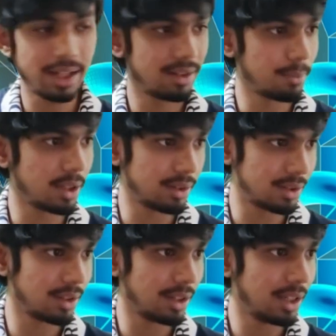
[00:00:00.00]
right?
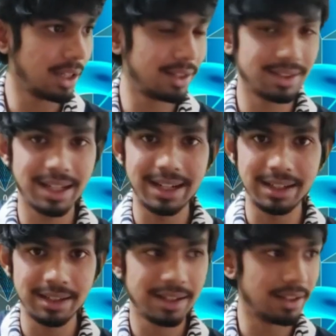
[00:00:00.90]
Because it is
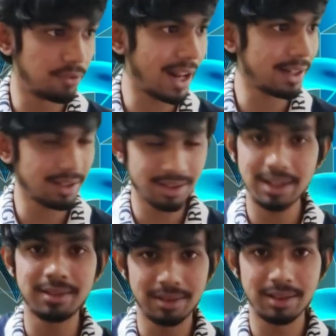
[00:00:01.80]
getting reflected
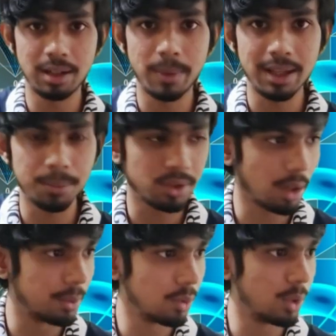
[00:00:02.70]
and thereby
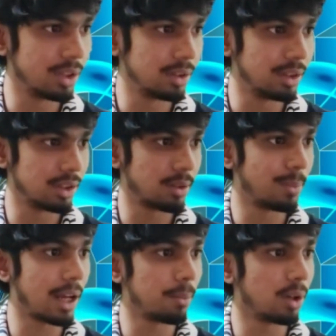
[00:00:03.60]
absorbed within this
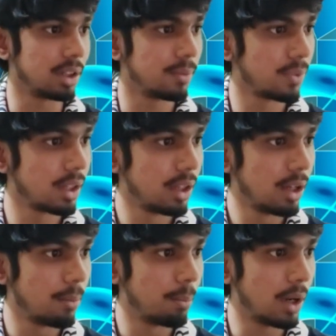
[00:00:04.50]
black body.
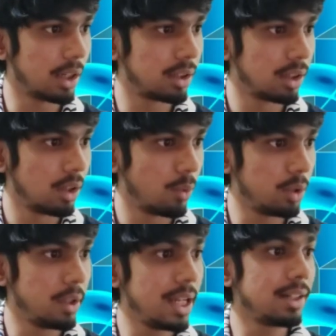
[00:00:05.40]
But
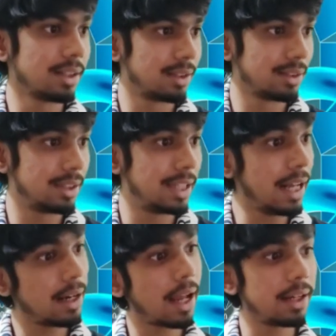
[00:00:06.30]
when you heat it,
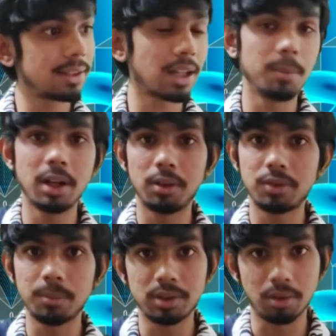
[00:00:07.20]
then light is coming
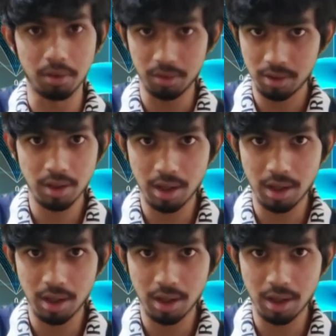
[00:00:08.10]
out from this hole.